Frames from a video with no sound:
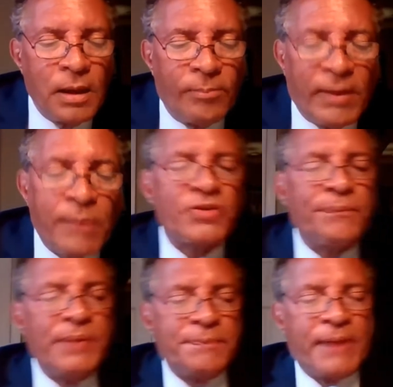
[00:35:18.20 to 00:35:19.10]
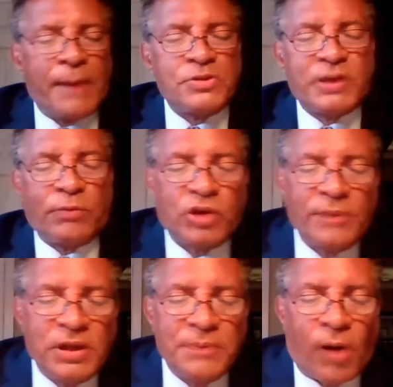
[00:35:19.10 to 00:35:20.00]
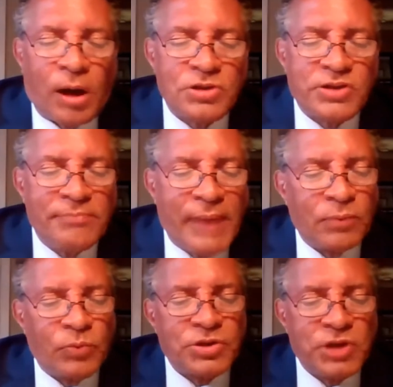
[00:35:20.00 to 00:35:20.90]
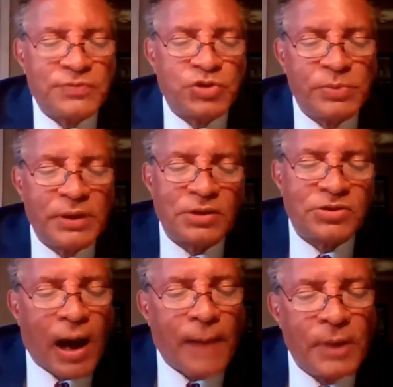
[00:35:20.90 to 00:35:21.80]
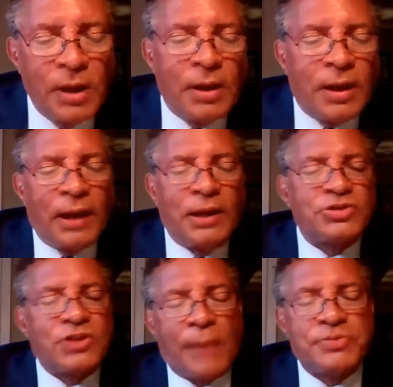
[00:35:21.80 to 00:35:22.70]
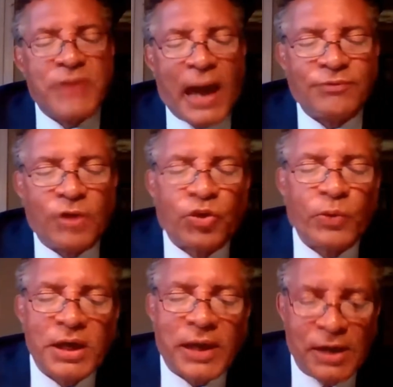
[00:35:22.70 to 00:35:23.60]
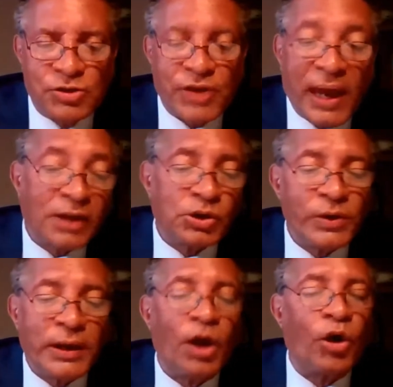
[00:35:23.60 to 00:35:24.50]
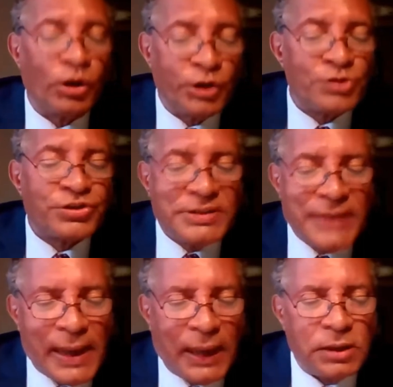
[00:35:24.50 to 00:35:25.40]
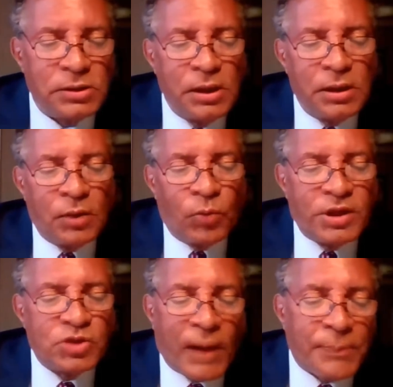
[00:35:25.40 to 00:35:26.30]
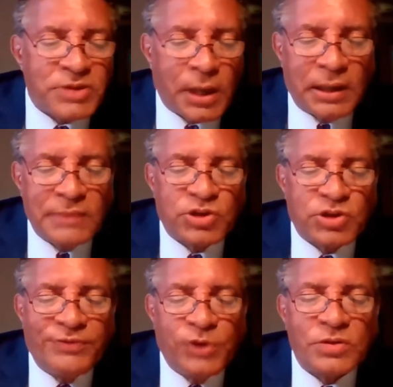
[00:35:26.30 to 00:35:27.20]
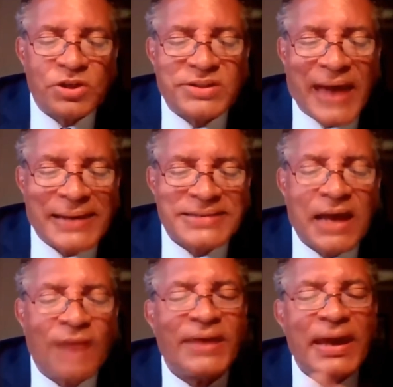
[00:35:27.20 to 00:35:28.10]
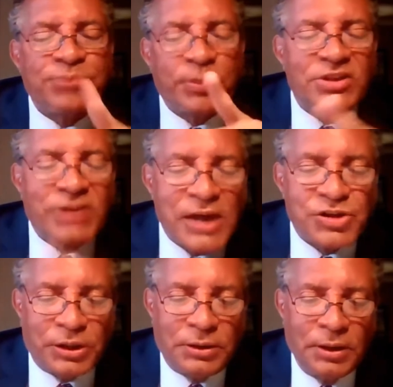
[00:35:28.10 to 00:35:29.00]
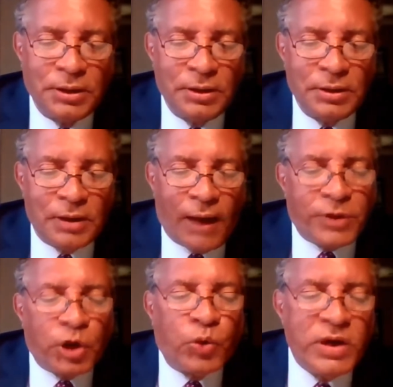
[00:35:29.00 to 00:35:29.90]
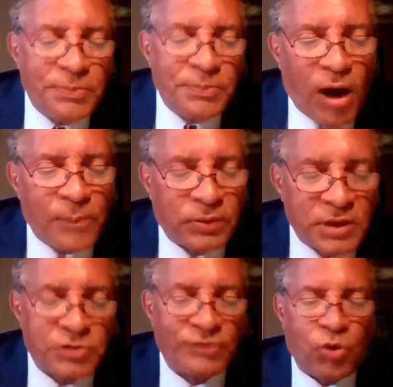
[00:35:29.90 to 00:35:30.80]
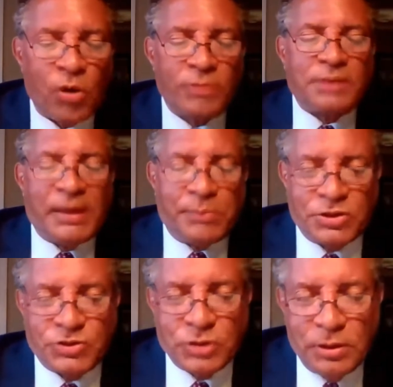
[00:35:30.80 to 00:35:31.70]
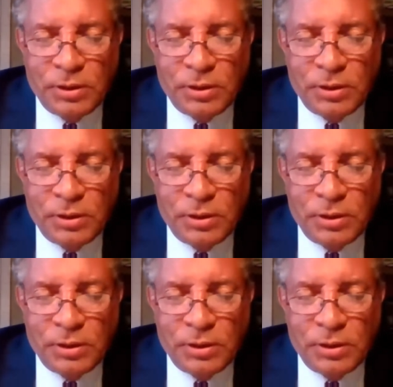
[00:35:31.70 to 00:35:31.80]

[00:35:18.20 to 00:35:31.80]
Members of BPEP and several community partners have met with Chief Schubert and his top staff on 3 occasions, including earlier today with his representatives to review the status of implementation of the agreed upon police reform commitments.